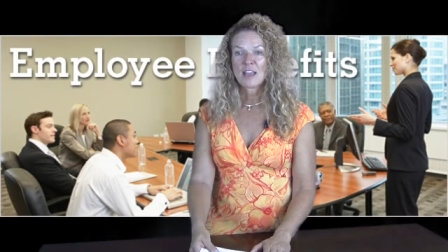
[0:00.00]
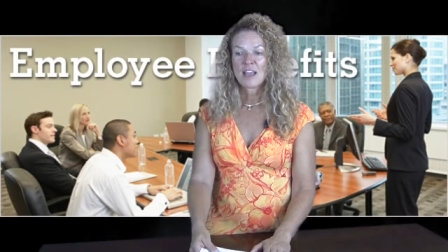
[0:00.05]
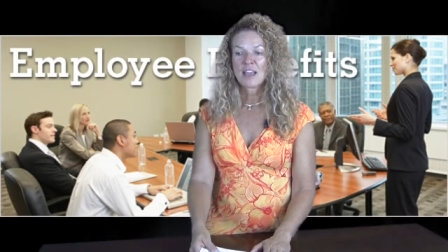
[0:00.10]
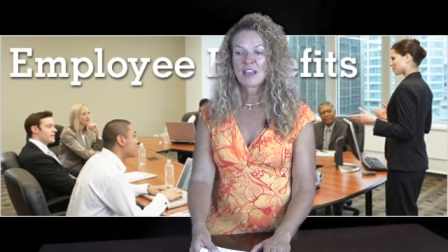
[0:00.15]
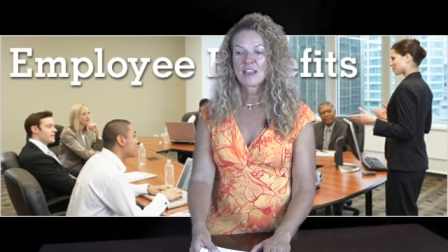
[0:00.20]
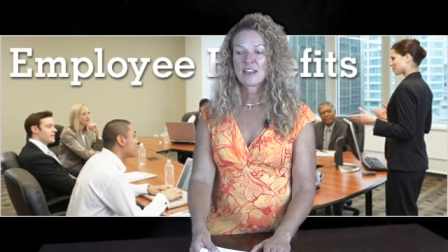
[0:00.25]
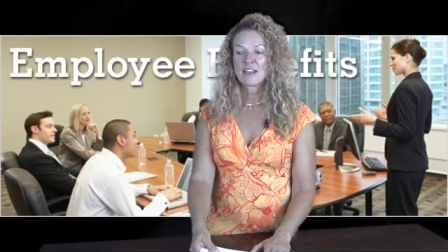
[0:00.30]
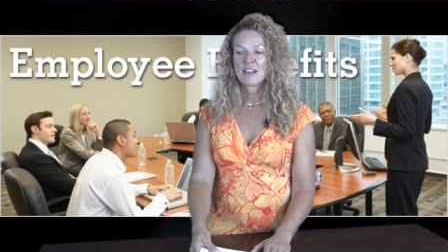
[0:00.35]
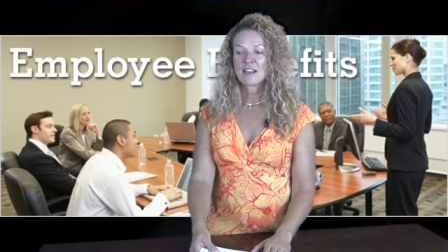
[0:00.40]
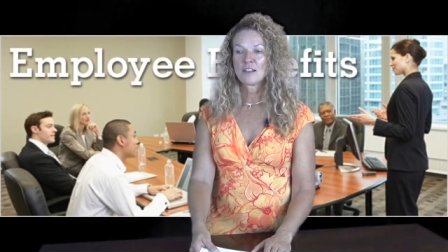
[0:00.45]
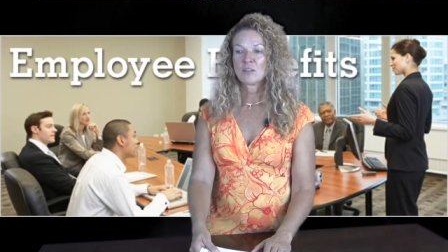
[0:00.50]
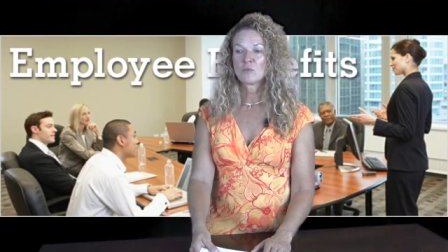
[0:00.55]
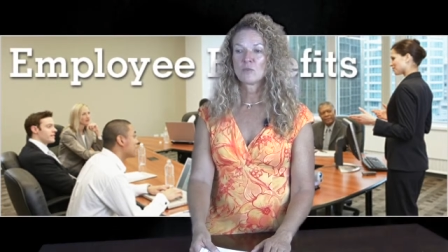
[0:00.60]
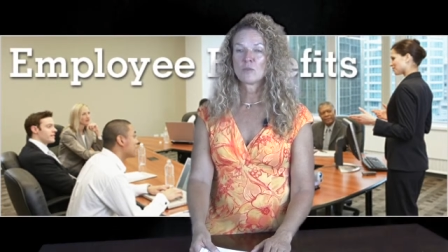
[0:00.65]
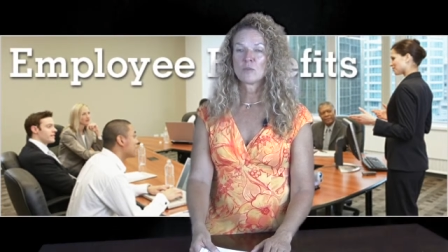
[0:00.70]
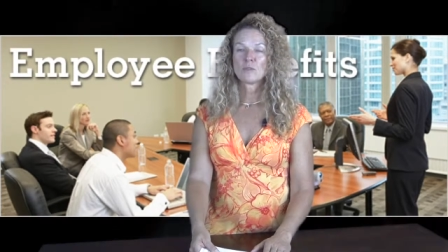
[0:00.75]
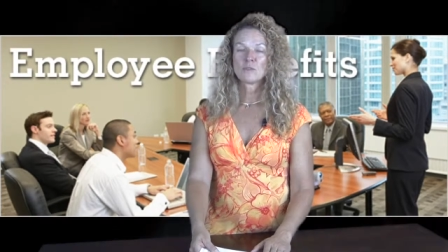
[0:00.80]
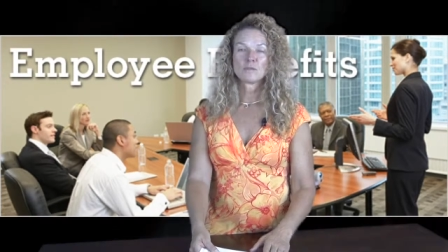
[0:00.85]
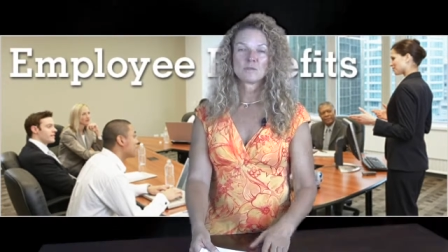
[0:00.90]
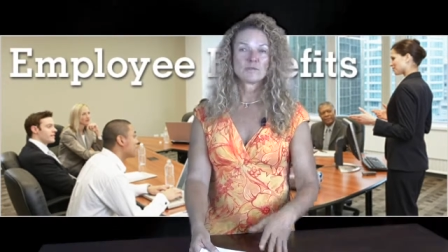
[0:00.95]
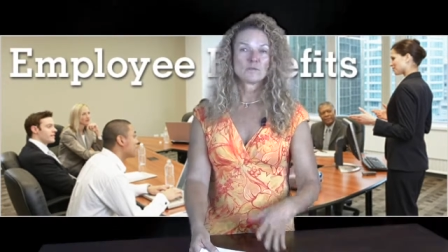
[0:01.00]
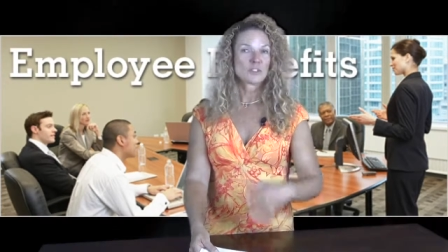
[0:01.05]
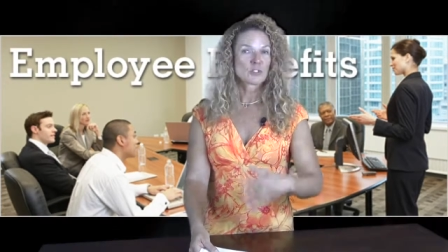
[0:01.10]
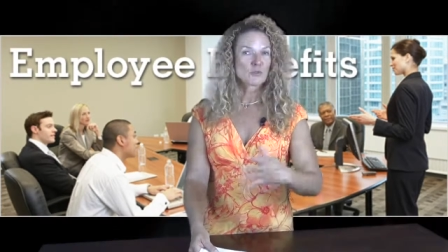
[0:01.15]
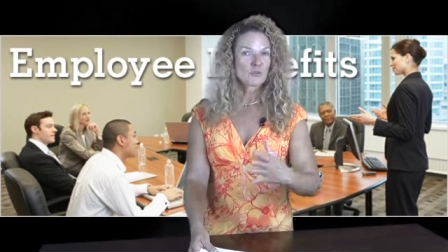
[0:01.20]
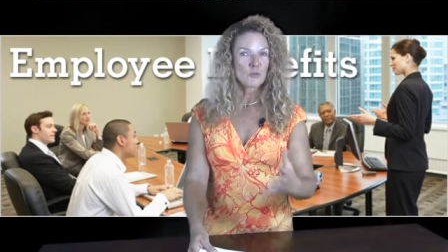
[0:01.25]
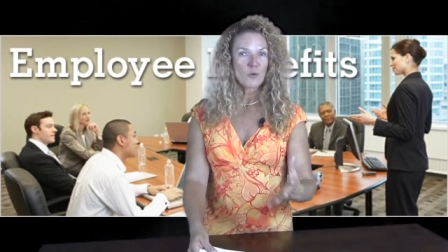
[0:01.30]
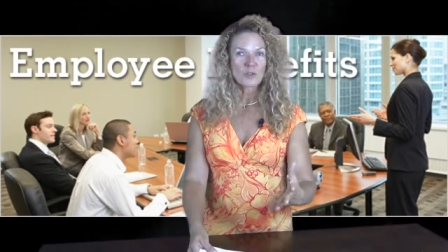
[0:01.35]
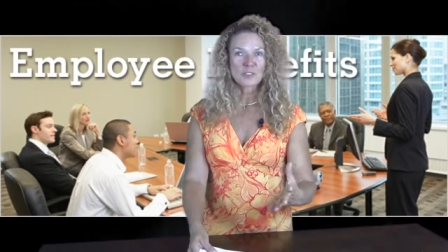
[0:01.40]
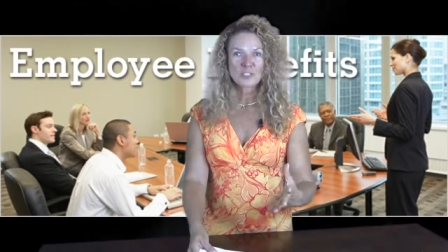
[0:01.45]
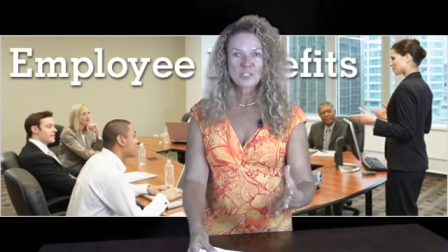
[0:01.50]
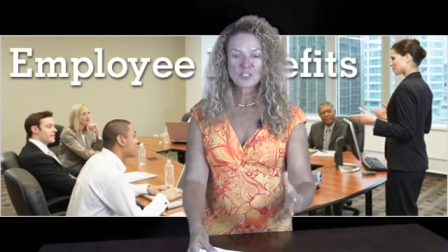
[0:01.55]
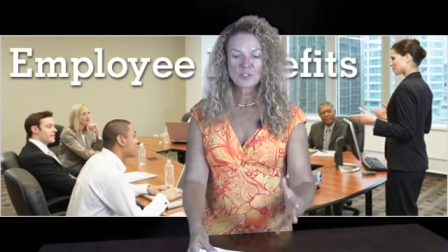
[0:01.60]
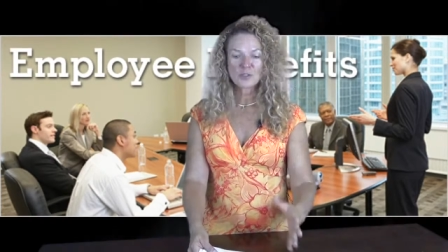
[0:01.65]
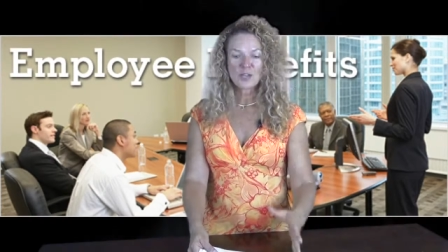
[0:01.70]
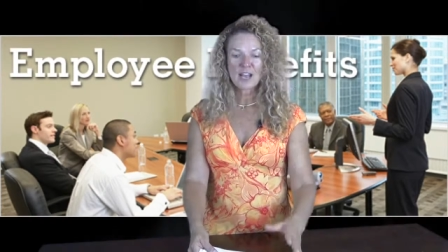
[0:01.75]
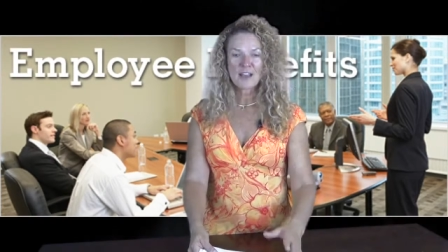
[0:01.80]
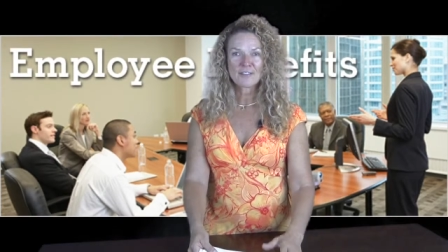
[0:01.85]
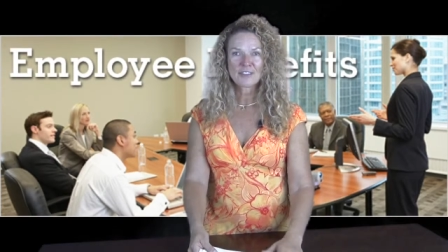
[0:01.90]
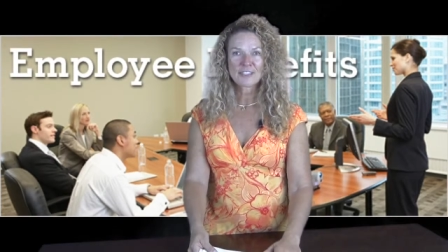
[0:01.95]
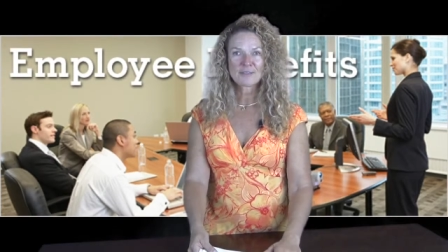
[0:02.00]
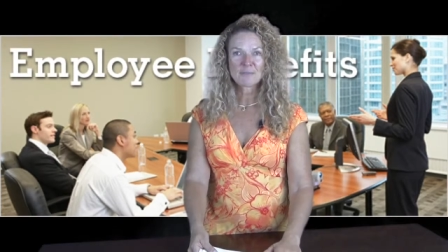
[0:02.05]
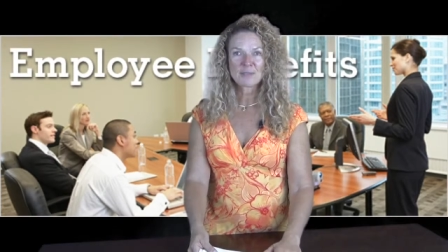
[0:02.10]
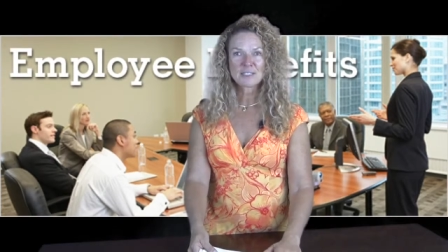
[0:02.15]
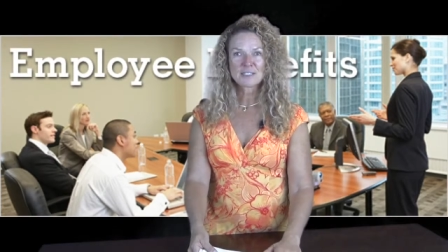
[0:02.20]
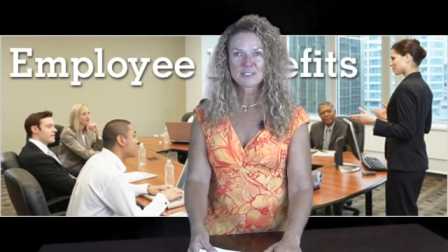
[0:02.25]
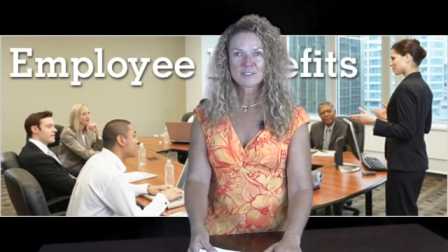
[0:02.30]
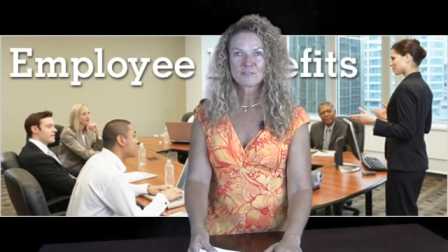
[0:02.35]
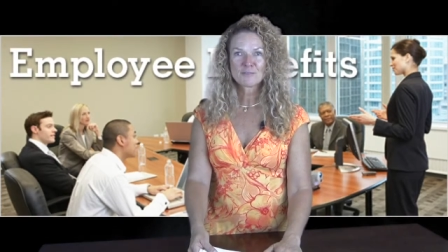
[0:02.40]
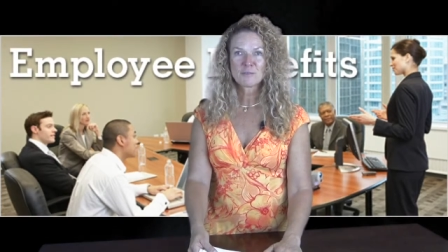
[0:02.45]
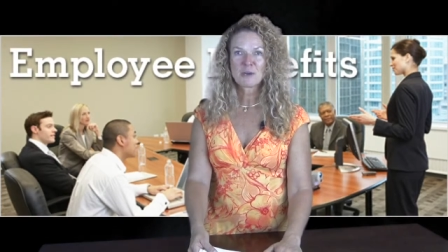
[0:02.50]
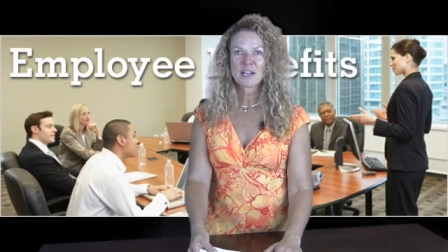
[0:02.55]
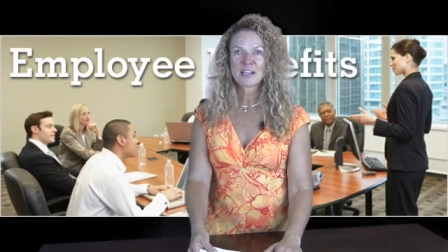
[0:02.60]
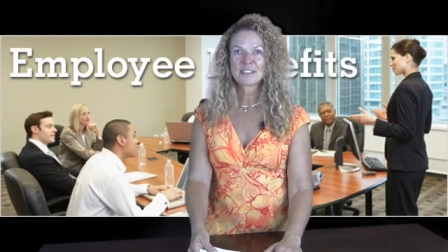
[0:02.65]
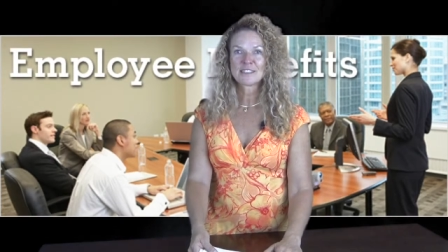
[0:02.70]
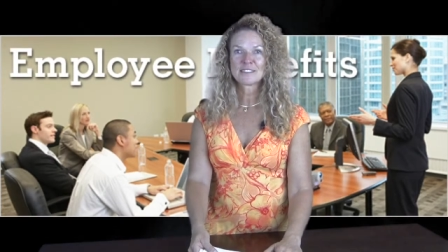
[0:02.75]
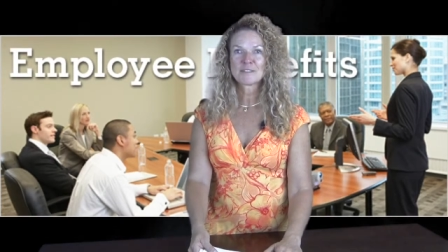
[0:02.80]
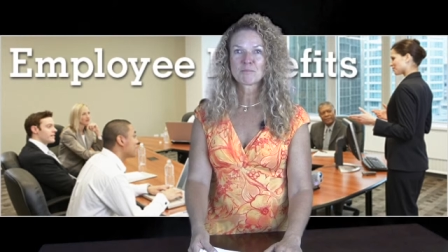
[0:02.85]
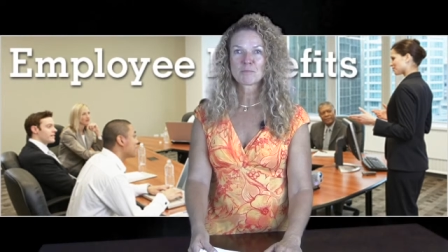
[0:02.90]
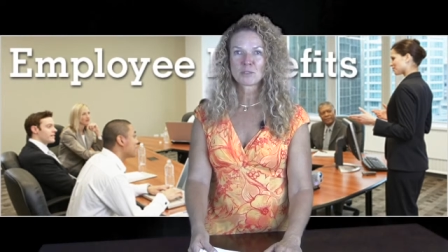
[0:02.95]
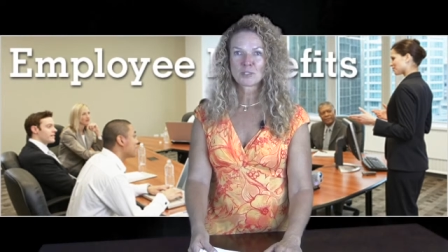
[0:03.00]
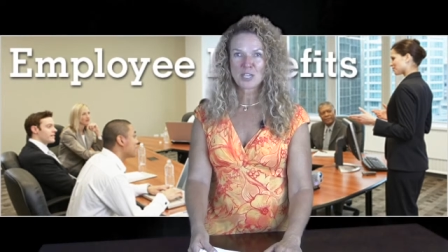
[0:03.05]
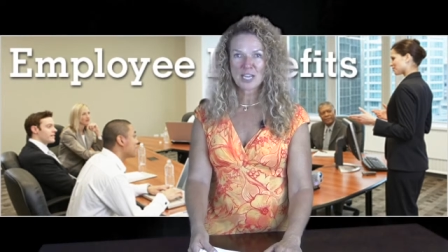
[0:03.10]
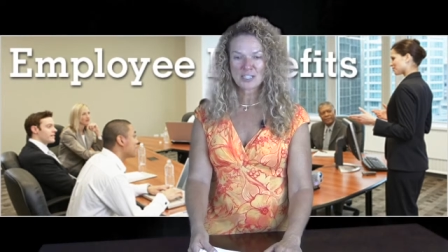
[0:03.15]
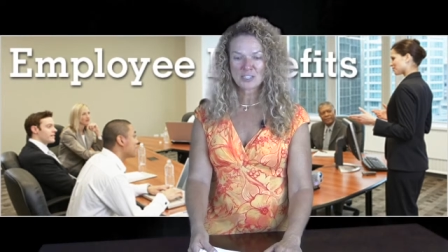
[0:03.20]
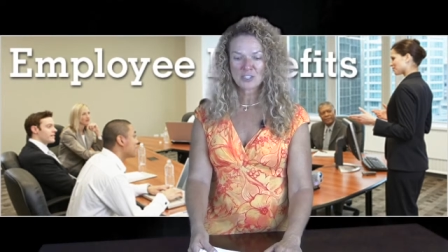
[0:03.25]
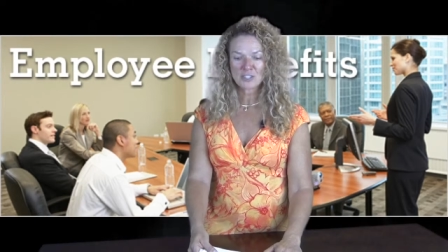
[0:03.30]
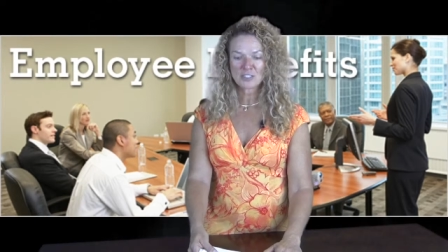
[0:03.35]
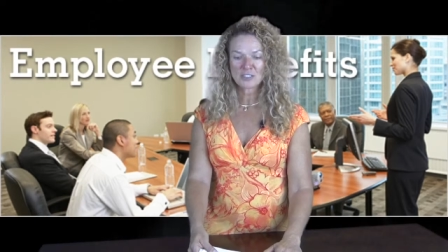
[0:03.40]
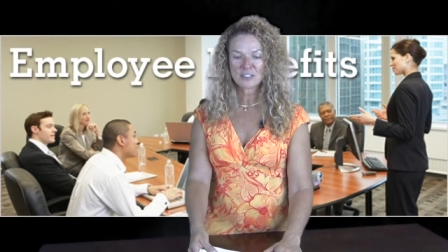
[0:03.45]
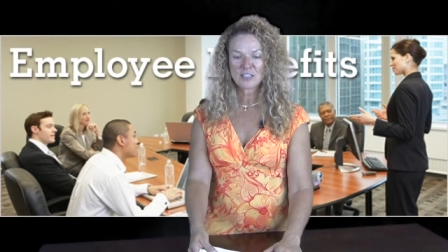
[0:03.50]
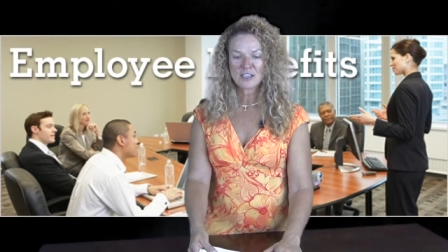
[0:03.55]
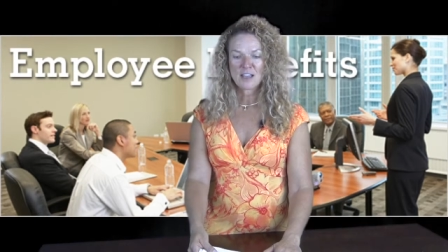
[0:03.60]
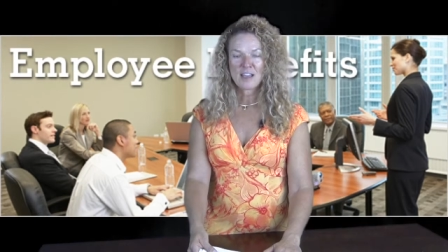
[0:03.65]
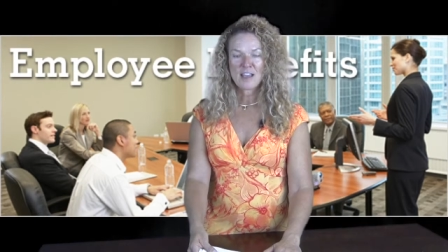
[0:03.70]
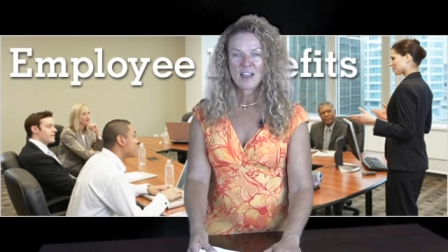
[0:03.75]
and I look forward to you having peace of mind, protection,